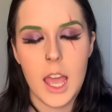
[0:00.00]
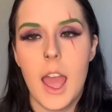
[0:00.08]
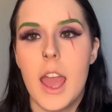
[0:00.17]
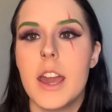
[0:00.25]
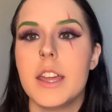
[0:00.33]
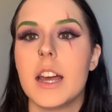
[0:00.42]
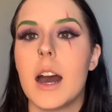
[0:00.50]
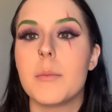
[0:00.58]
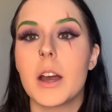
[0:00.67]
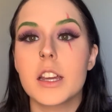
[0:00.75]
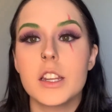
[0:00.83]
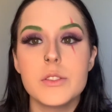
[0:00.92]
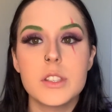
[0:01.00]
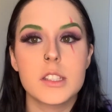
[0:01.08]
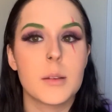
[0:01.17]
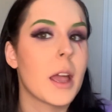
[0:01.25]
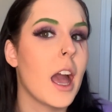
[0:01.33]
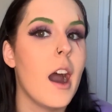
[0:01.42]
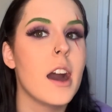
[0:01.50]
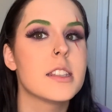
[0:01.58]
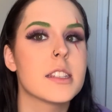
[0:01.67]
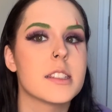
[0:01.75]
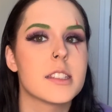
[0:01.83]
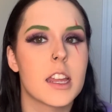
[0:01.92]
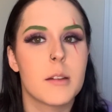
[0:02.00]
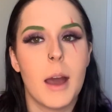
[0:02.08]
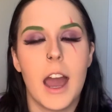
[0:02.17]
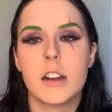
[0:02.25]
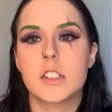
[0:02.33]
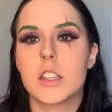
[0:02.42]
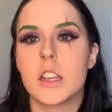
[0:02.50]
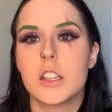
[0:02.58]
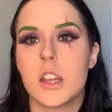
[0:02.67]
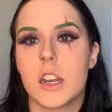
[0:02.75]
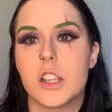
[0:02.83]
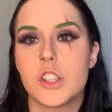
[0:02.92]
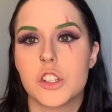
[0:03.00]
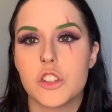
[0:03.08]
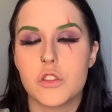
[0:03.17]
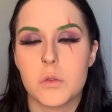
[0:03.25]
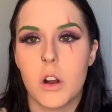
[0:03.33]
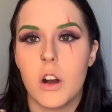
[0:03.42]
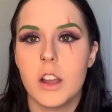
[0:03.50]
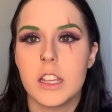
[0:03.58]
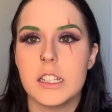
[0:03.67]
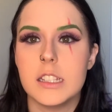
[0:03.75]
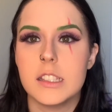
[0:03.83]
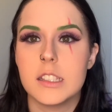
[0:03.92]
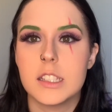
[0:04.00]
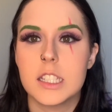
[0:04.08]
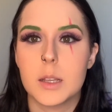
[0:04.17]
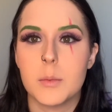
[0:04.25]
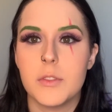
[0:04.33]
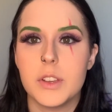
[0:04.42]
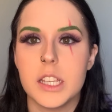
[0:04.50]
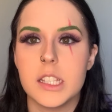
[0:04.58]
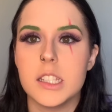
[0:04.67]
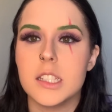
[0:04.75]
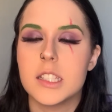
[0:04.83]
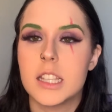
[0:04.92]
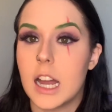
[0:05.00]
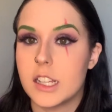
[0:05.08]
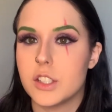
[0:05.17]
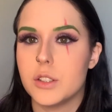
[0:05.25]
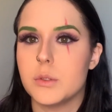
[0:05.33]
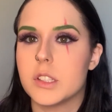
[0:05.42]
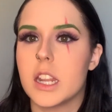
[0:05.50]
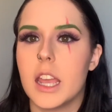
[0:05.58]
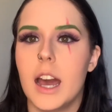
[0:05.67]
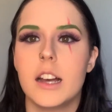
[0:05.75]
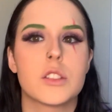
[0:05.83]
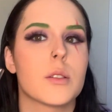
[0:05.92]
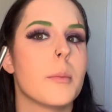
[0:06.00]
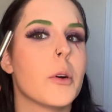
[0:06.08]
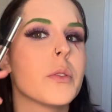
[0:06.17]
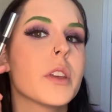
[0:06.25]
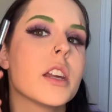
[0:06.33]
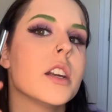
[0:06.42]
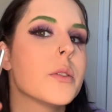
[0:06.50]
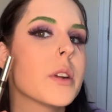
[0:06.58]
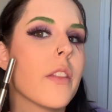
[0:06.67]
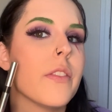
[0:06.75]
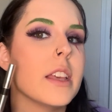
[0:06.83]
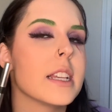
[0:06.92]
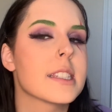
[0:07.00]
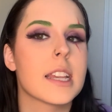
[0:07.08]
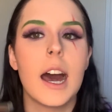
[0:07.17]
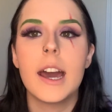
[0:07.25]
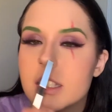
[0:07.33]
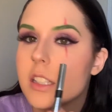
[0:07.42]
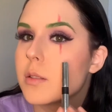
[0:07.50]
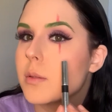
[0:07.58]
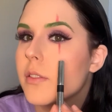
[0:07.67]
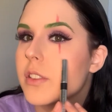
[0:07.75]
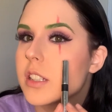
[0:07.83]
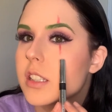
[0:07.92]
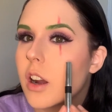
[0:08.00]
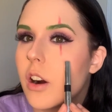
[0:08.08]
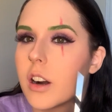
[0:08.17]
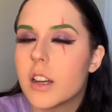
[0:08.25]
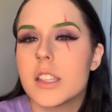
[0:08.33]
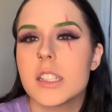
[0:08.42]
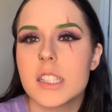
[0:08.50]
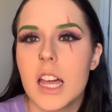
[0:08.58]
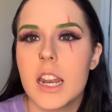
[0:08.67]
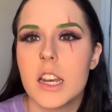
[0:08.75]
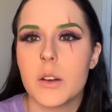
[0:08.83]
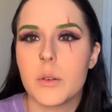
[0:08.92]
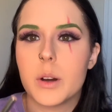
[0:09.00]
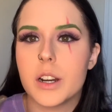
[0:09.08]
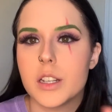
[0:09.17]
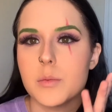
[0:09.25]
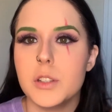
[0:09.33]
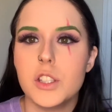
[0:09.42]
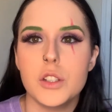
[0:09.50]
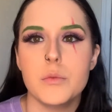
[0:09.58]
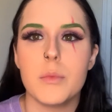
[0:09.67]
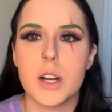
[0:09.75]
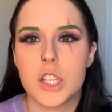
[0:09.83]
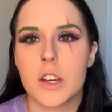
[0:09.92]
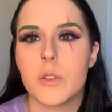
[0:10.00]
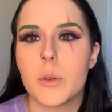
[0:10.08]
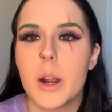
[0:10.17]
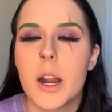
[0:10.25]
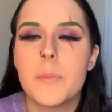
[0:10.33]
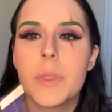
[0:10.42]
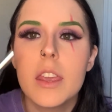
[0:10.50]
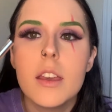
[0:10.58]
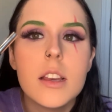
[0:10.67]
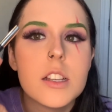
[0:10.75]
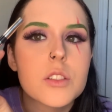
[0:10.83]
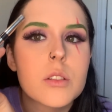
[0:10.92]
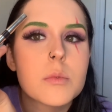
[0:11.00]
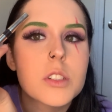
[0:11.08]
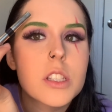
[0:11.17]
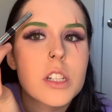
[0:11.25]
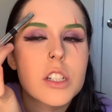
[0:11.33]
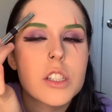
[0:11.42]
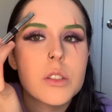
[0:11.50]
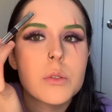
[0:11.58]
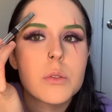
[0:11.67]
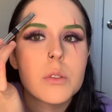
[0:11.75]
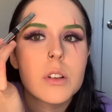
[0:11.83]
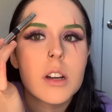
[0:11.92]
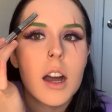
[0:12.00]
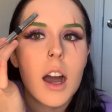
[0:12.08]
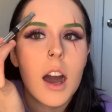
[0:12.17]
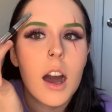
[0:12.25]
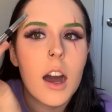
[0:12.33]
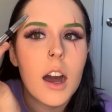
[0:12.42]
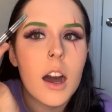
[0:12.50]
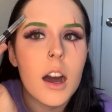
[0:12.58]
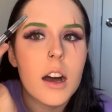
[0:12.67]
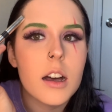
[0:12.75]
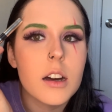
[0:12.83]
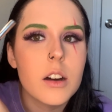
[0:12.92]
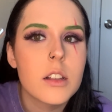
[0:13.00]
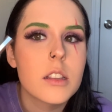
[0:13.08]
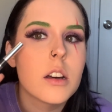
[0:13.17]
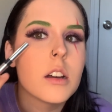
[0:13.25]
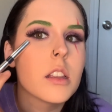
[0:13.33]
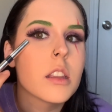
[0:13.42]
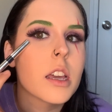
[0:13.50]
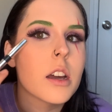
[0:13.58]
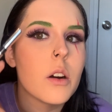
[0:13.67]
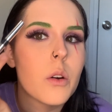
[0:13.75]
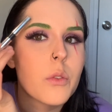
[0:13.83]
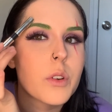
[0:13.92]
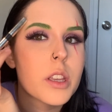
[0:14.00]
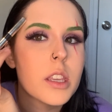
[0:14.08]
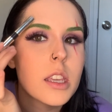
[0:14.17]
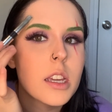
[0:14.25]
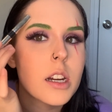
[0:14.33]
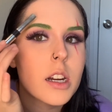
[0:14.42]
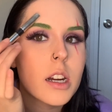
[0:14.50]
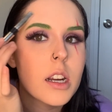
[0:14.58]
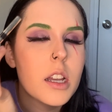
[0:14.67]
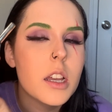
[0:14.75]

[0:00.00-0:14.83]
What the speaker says: And I'm not gonna use this on my eyes. Instead, I'm actually gonna just draw in some of his tattoos that he has. So I'm only gonna do it on this side. Since we have the scar on this side, I don't want it to be too much everywhere. So I'm just gonna do haha like over here,